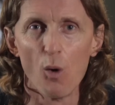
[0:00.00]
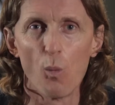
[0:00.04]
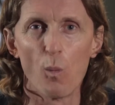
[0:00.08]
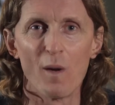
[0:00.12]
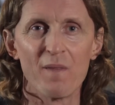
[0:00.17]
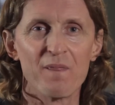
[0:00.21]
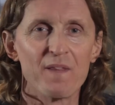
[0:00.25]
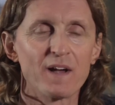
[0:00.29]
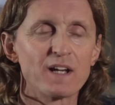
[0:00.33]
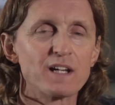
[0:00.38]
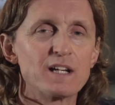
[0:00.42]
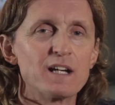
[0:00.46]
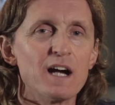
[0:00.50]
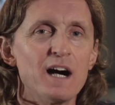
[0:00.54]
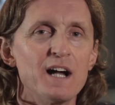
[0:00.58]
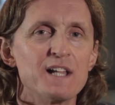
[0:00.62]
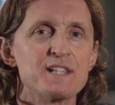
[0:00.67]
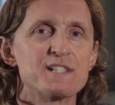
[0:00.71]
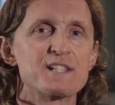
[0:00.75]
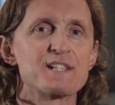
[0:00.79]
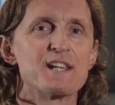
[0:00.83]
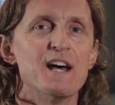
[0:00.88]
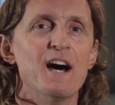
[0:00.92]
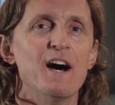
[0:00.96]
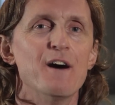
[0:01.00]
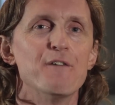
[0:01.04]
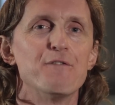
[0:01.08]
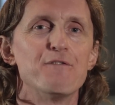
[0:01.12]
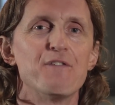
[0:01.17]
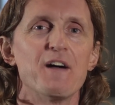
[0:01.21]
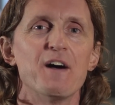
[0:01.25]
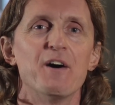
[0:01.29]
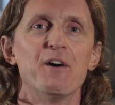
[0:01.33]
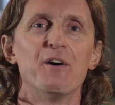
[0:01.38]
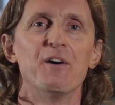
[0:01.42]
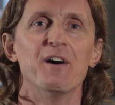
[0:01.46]
when the guns
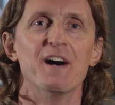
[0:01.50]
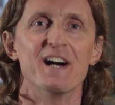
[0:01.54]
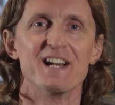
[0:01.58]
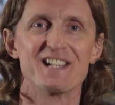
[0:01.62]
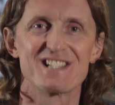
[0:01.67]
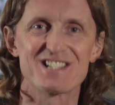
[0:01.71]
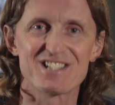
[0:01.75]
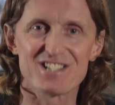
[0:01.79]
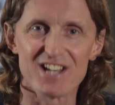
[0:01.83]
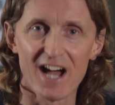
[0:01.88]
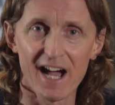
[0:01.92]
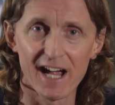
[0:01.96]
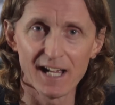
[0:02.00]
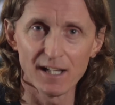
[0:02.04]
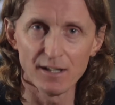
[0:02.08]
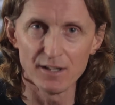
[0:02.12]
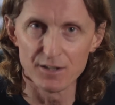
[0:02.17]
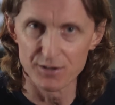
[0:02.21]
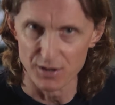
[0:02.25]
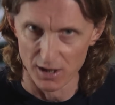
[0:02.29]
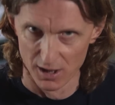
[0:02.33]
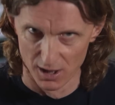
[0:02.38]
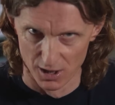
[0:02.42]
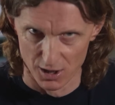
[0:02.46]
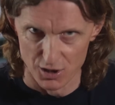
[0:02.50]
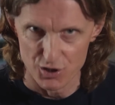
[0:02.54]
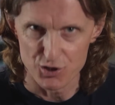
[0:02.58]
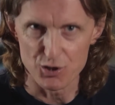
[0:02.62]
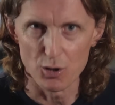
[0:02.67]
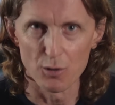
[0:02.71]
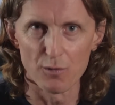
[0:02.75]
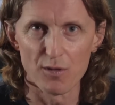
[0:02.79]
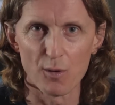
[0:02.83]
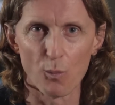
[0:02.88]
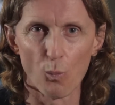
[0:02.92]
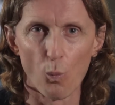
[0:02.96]
fell silent
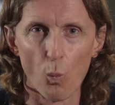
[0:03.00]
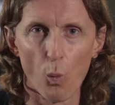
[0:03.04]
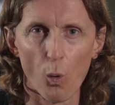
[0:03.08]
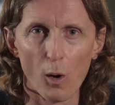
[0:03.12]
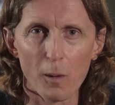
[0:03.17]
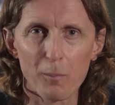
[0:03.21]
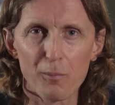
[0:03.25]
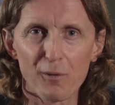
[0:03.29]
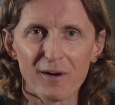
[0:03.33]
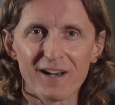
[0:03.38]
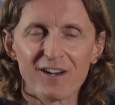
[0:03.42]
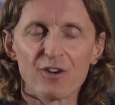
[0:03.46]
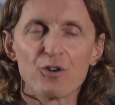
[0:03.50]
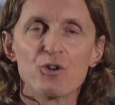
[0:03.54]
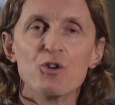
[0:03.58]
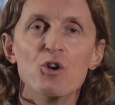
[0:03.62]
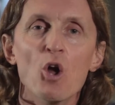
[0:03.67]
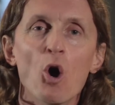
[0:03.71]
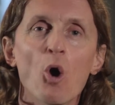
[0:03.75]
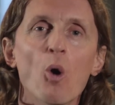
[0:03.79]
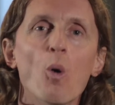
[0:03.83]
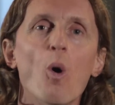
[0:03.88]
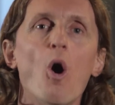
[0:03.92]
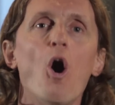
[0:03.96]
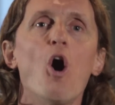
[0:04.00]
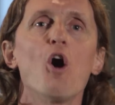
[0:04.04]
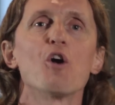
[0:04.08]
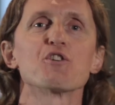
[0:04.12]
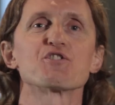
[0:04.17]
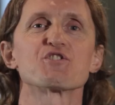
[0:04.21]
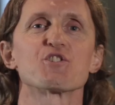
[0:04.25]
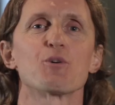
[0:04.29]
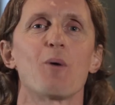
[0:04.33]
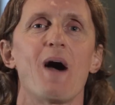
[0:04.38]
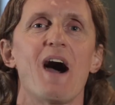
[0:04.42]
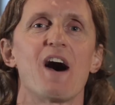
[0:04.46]
show that Warbringer know
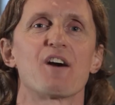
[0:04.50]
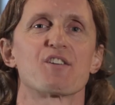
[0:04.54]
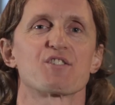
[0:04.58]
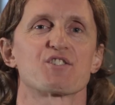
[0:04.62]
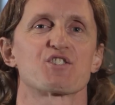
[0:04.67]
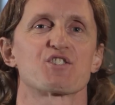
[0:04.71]
also how to